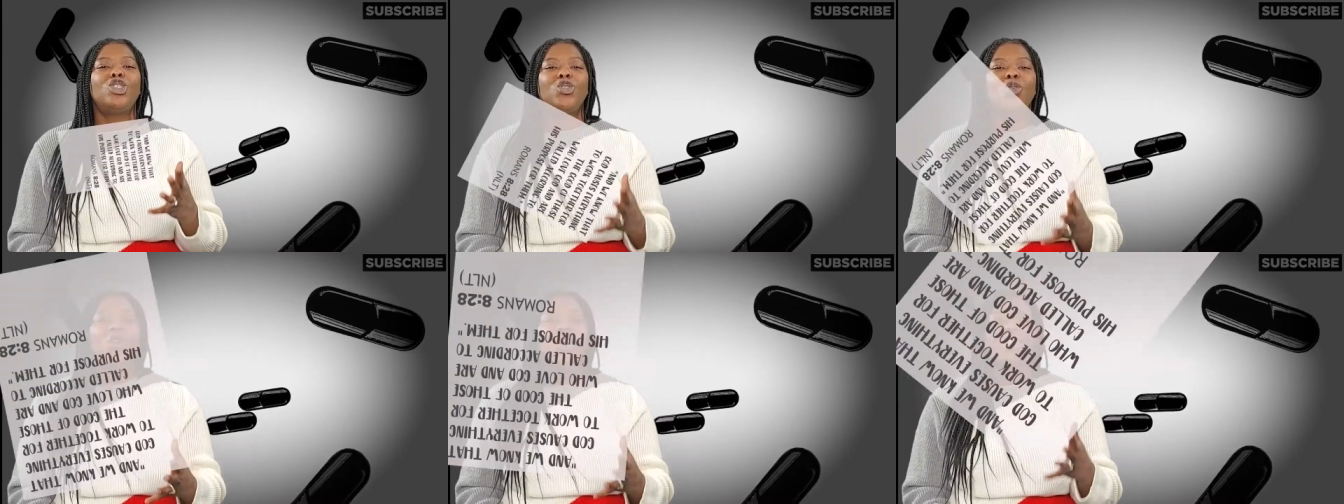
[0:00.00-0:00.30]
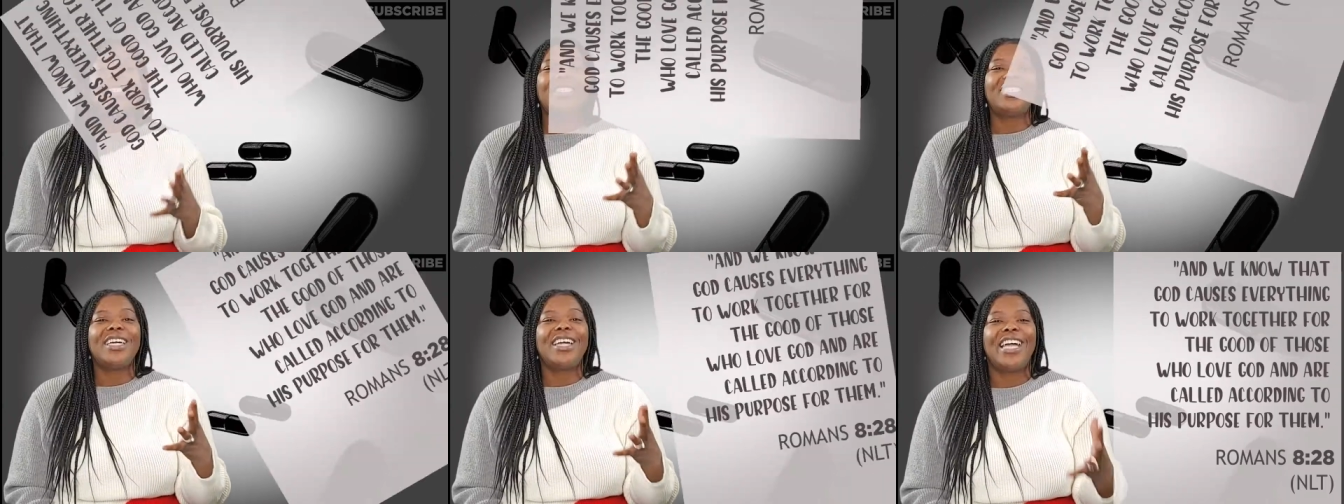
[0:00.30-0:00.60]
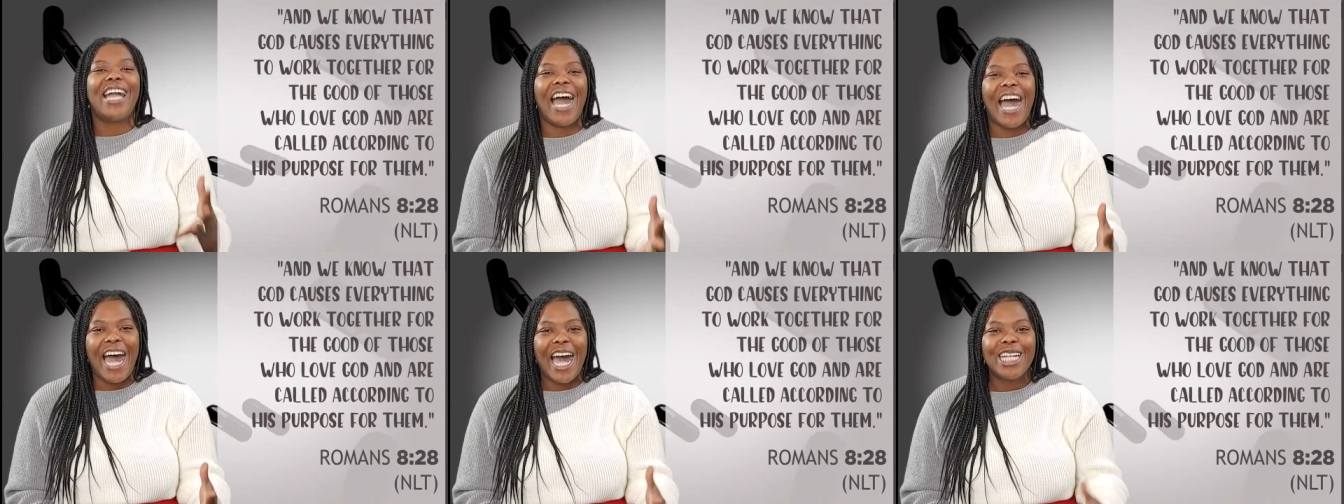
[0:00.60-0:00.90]
Trust
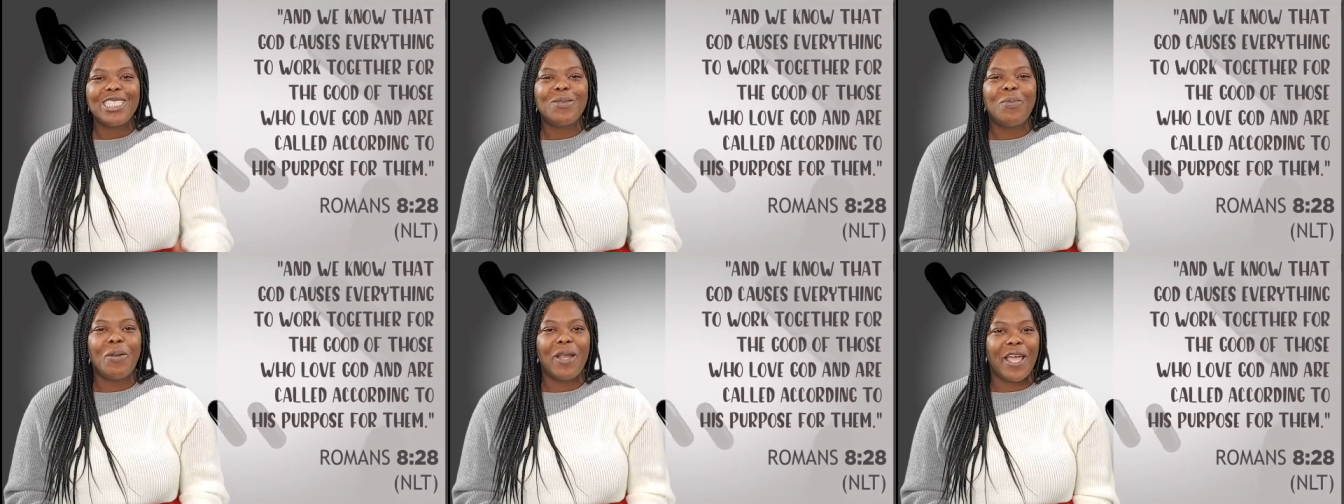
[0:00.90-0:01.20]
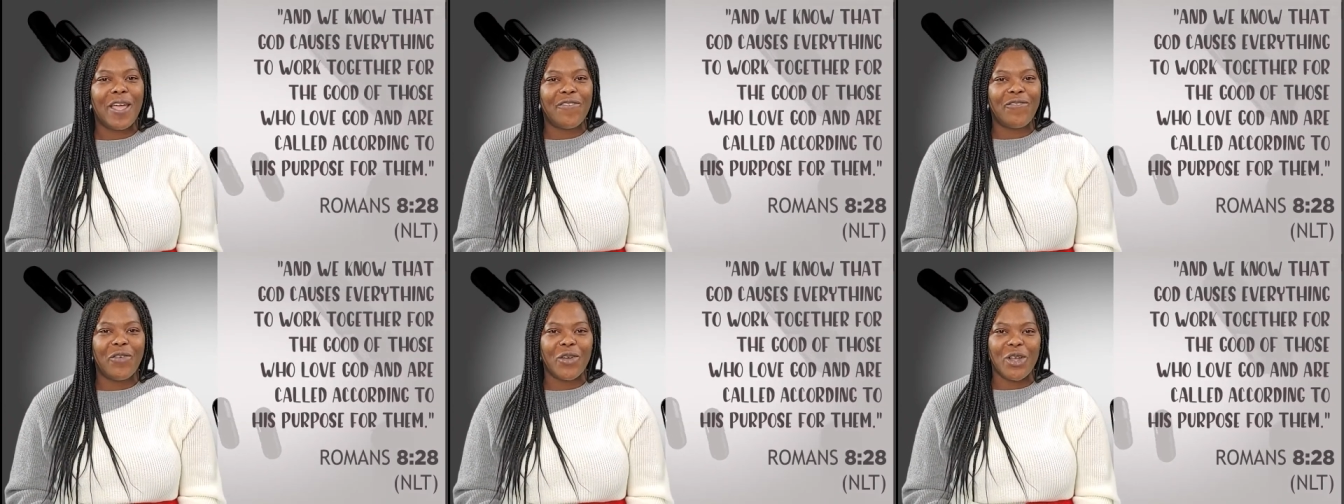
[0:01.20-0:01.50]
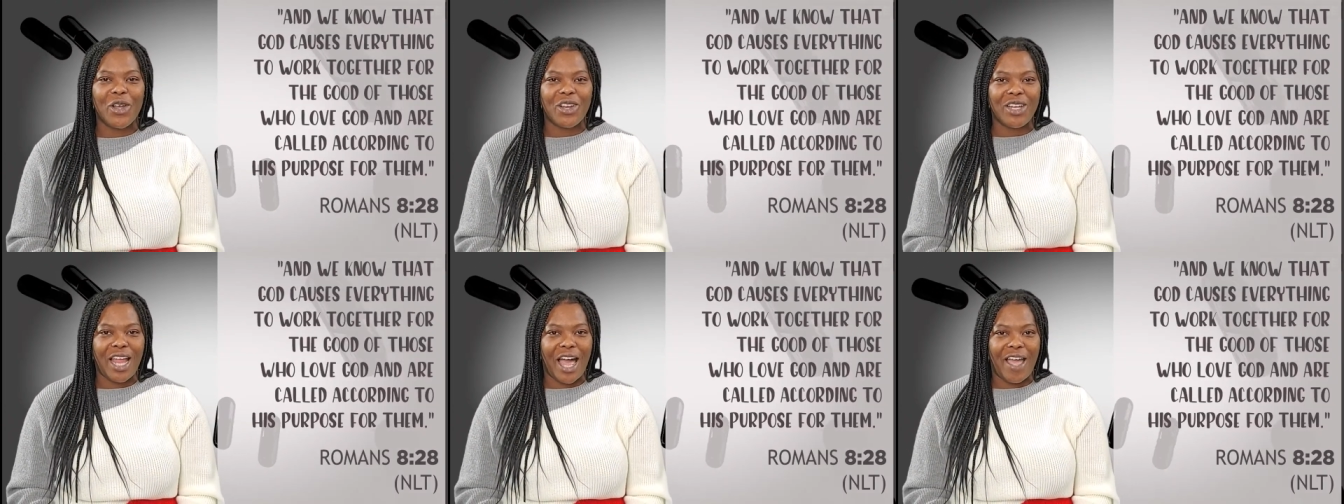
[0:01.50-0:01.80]
God's plan for
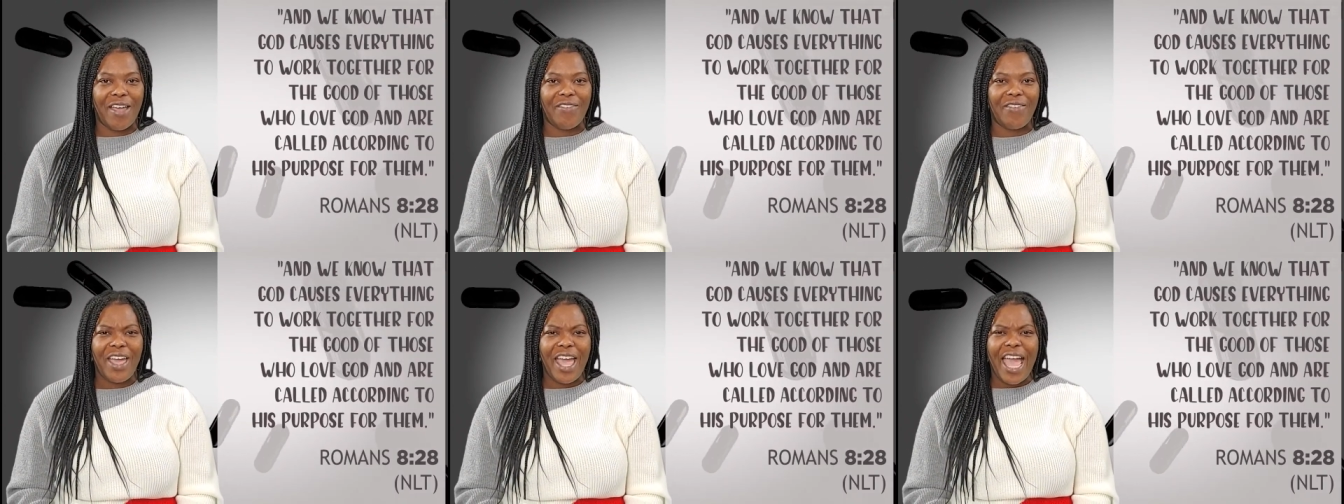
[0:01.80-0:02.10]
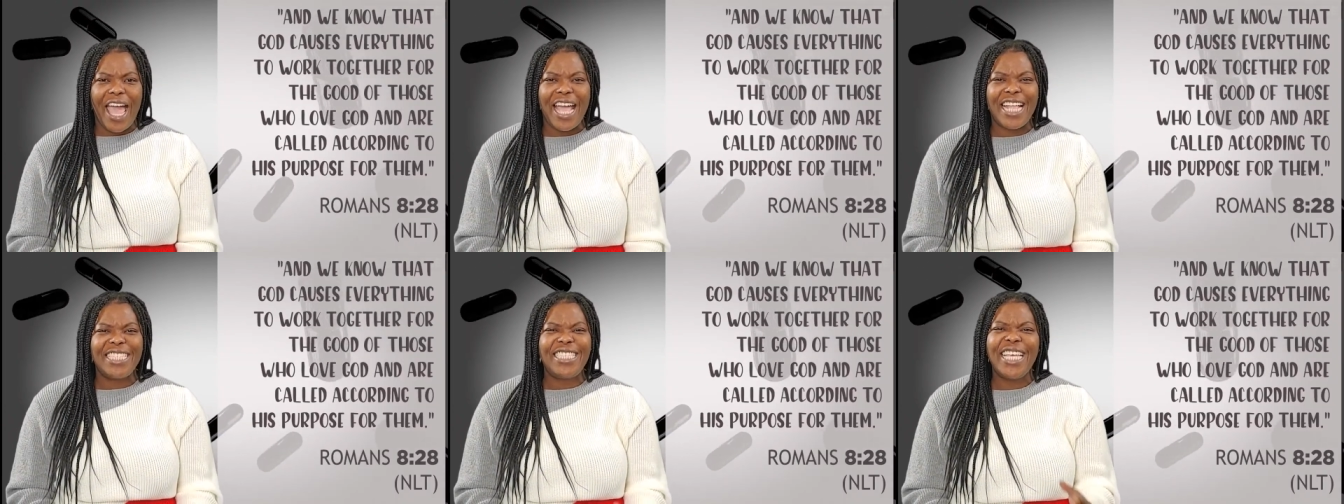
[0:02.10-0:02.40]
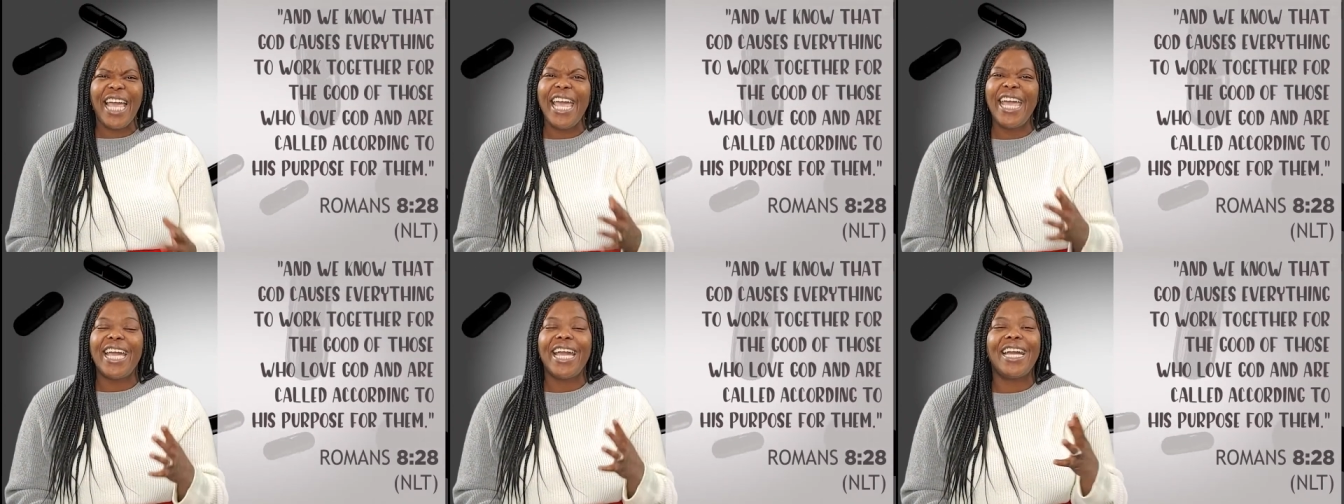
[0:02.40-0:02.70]
your life and
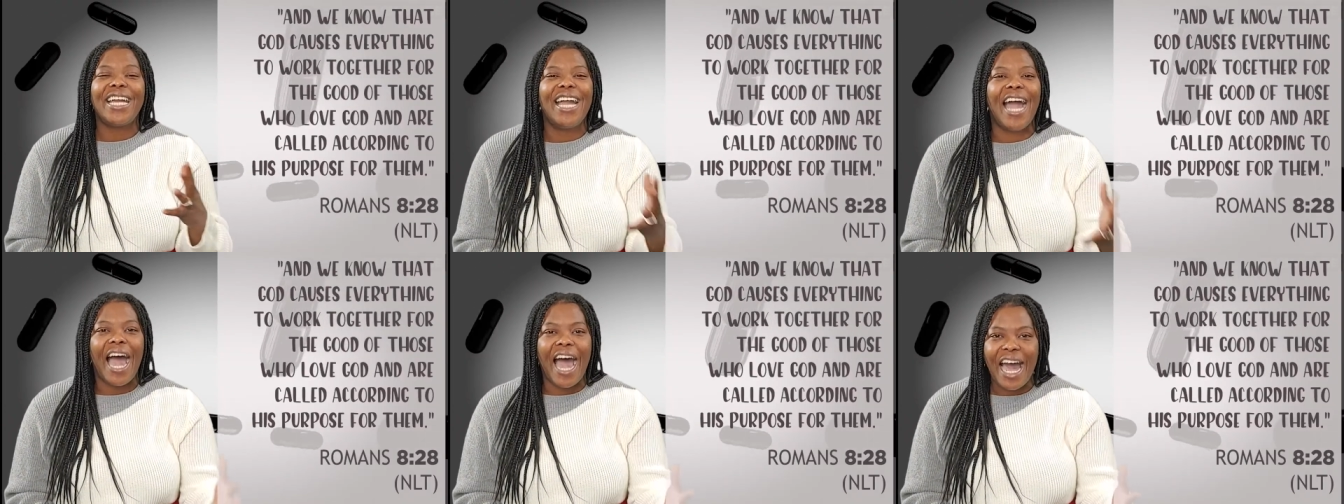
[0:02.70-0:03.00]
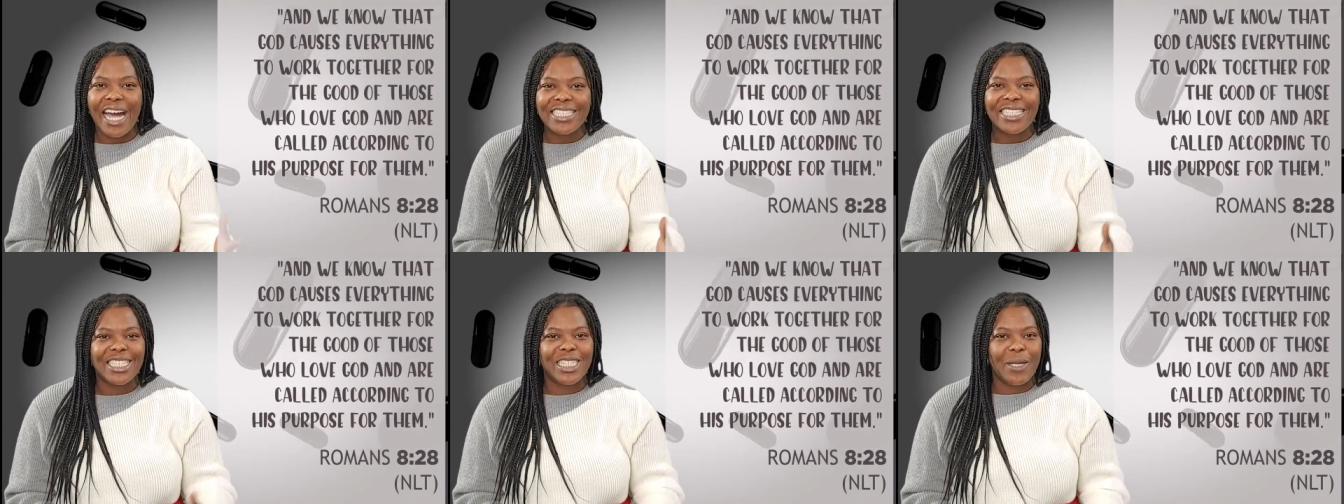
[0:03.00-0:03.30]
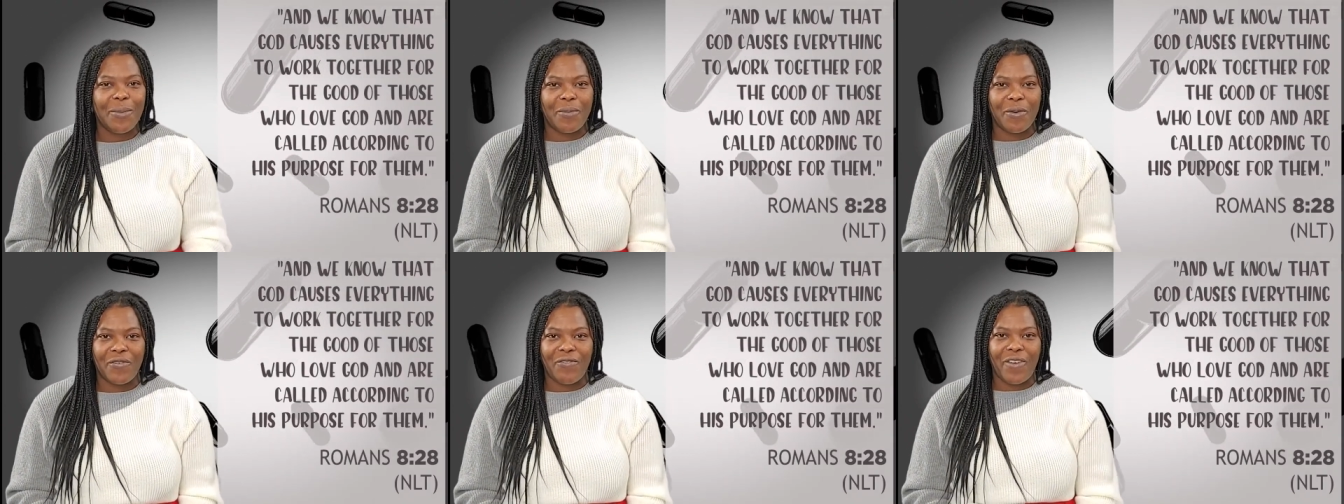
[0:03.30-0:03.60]
take God's
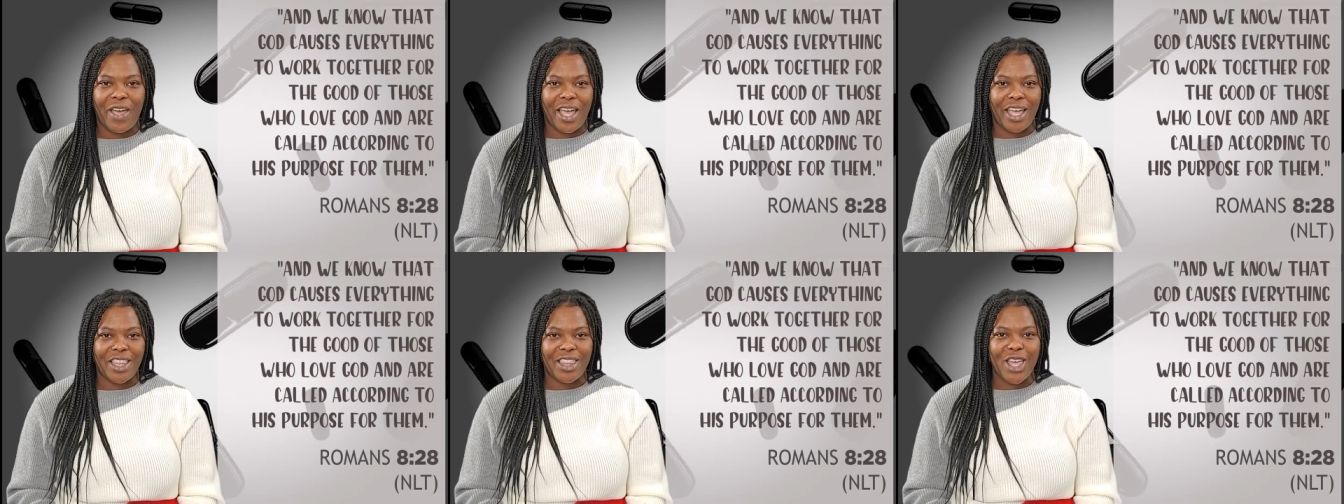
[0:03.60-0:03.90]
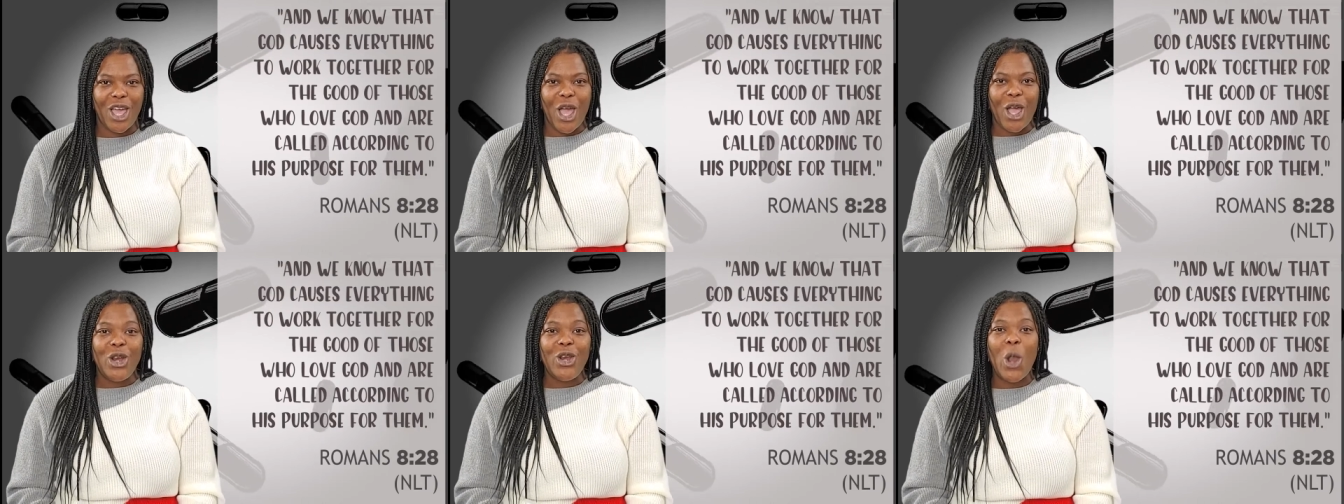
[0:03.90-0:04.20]
leap of faith,